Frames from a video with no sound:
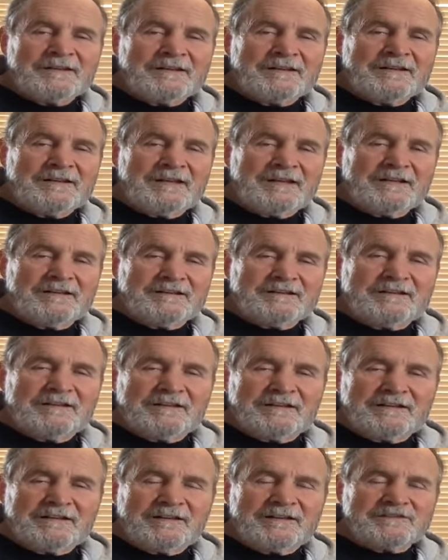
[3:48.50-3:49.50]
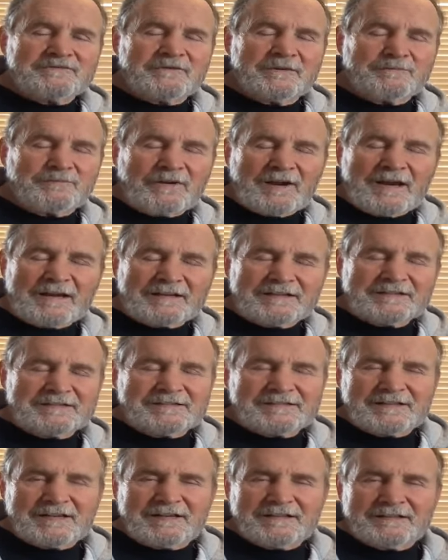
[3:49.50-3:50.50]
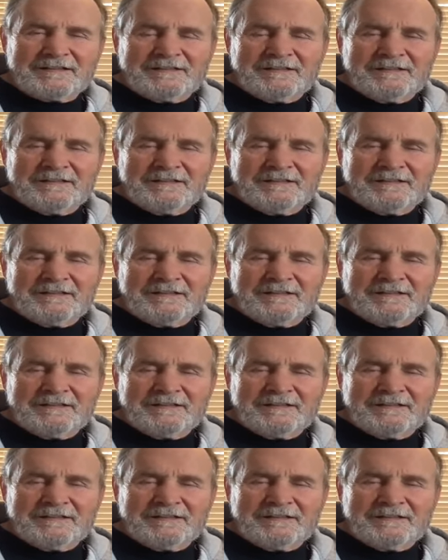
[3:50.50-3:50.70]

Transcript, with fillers: And uh, as we practice that,